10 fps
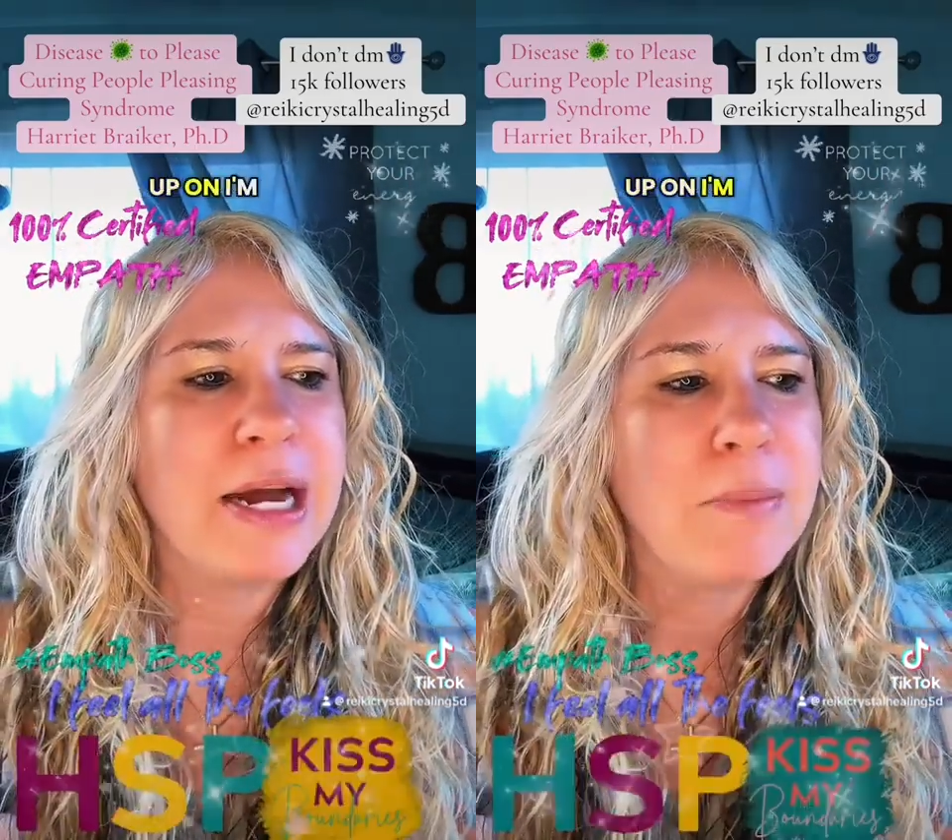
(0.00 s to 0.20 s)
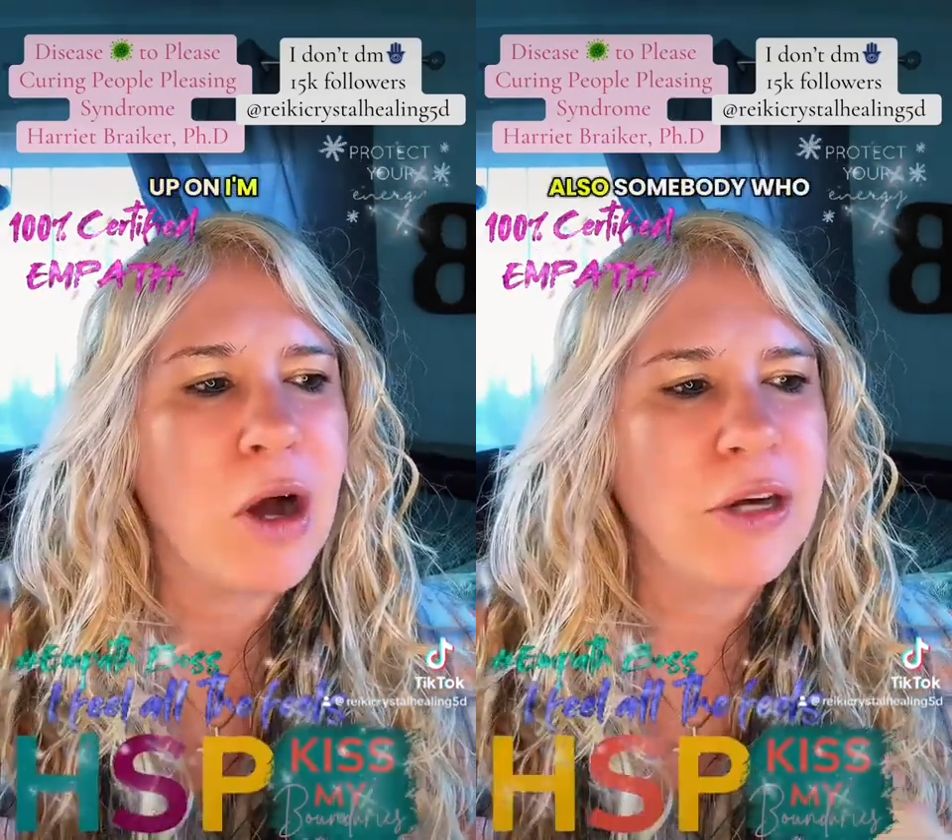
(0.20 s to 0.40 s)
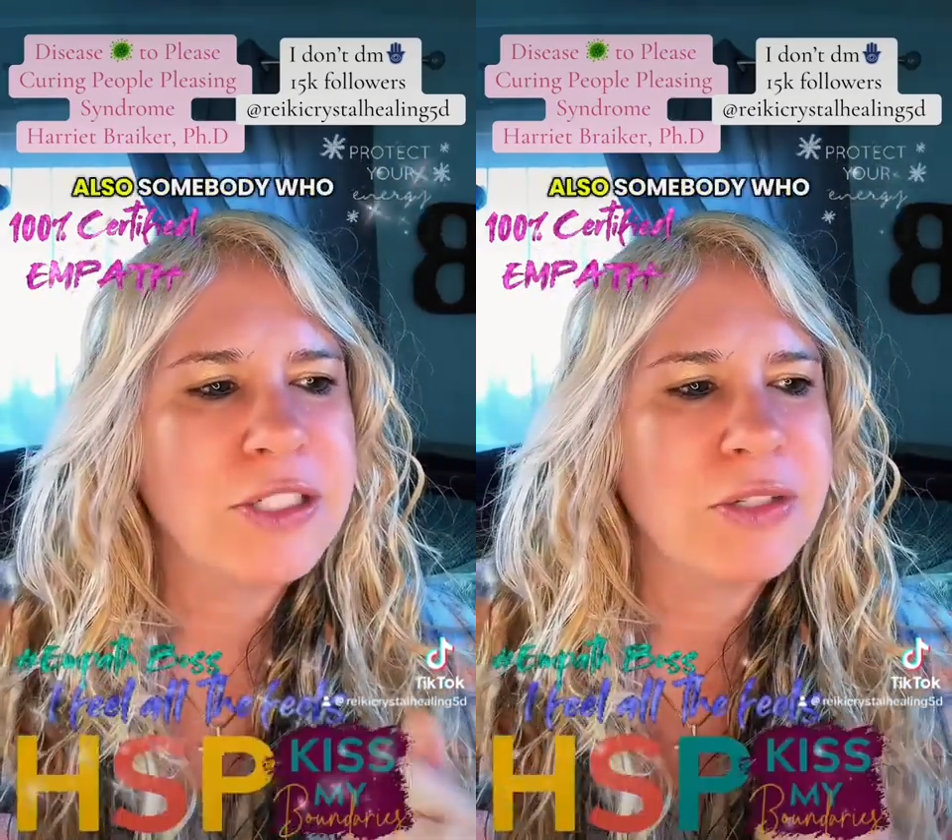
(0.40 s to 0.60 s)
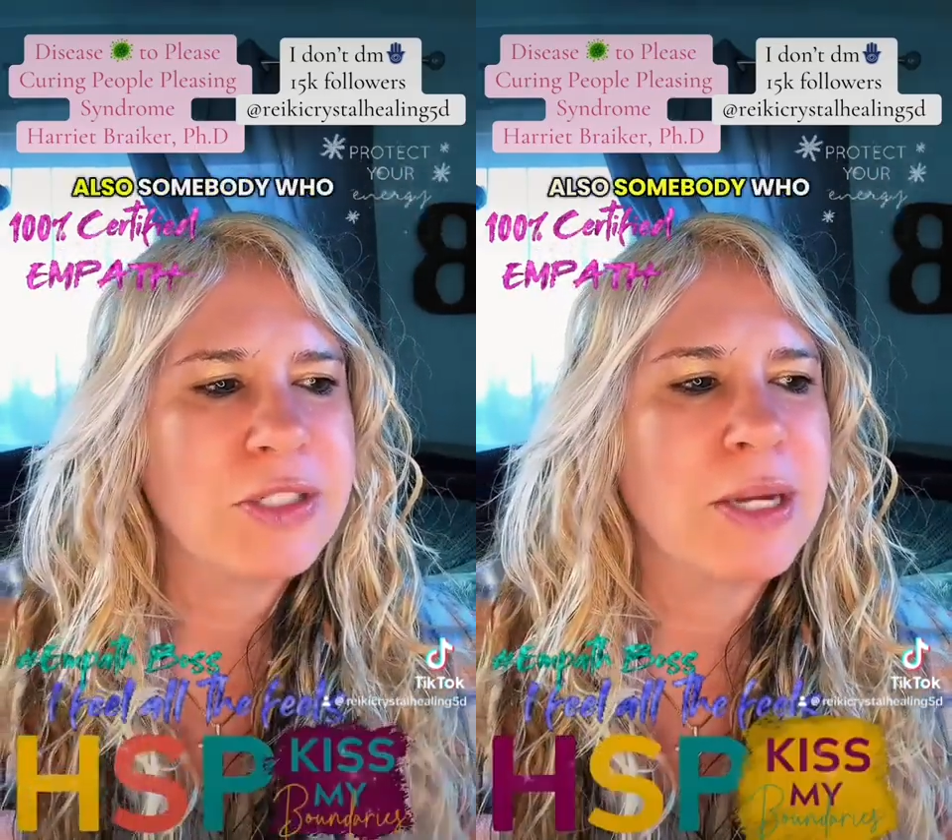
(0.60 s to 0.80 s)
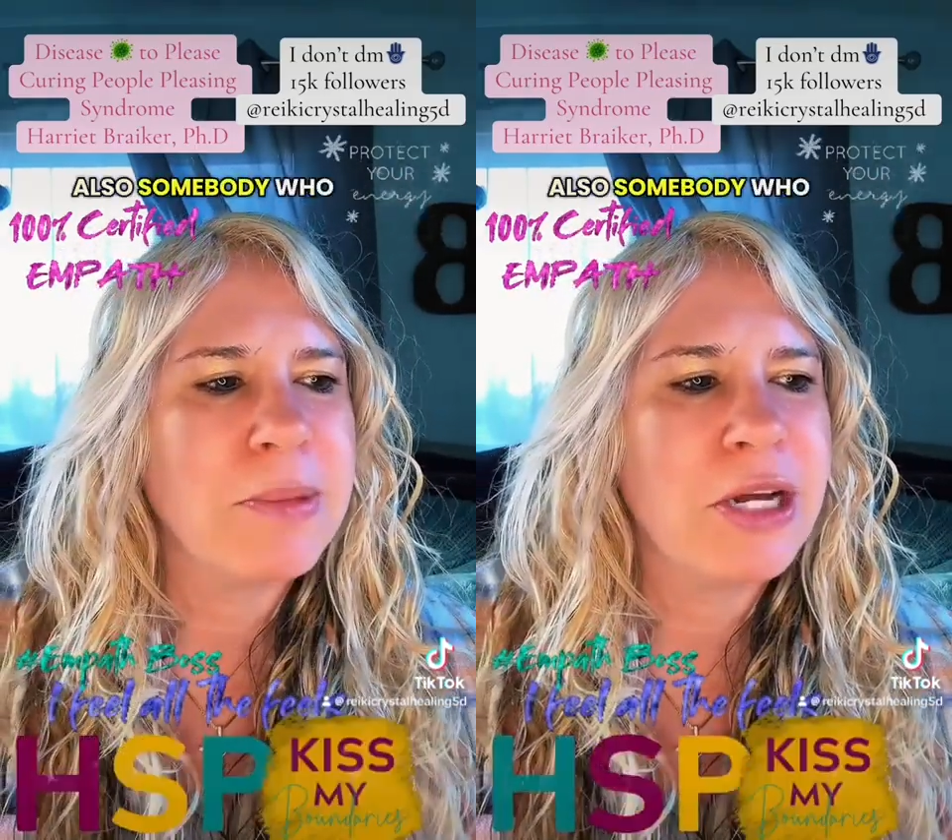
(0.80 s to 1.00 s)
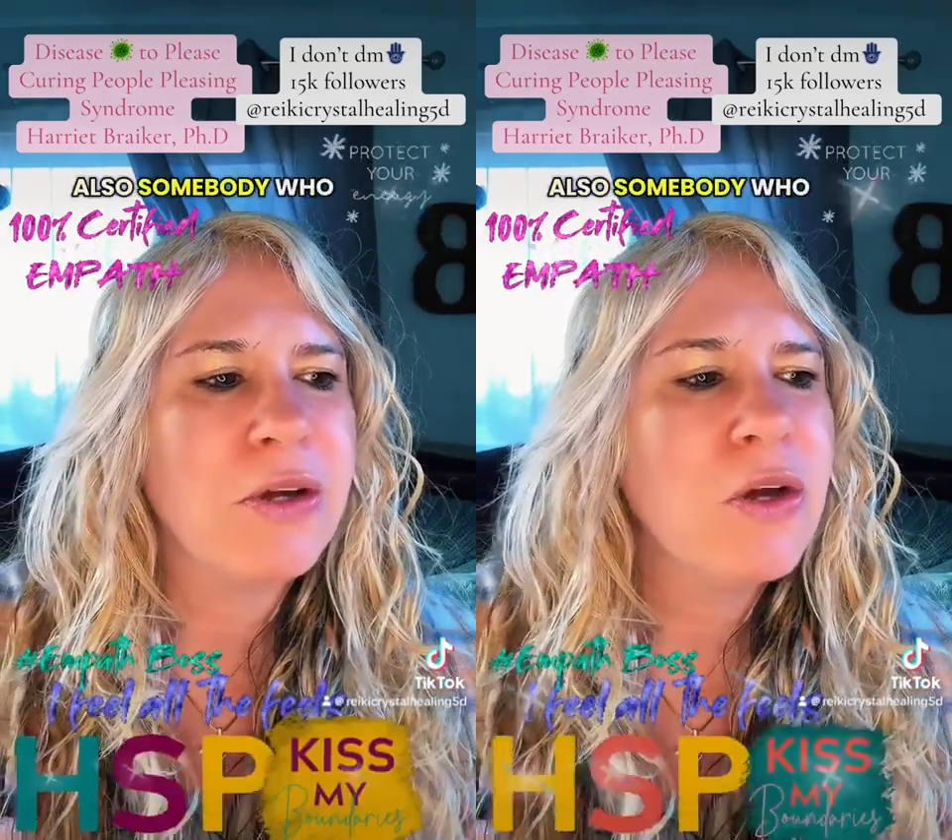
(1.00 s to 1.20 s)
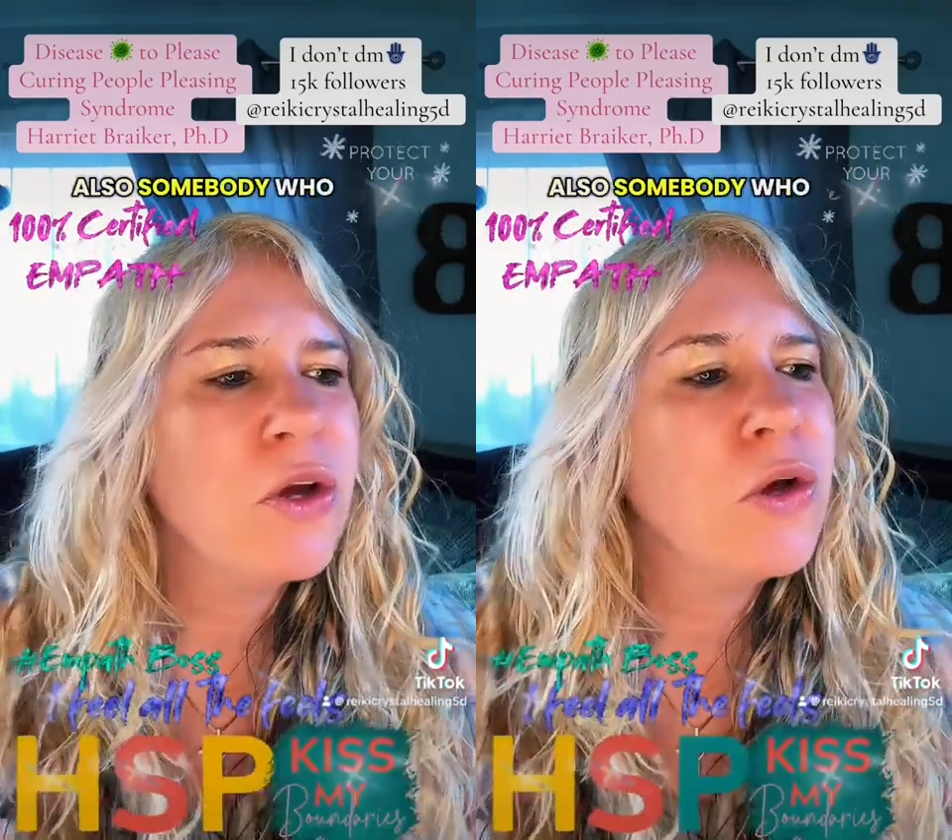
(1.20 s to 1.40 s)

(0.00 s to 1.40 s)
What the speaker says: I'm also somebody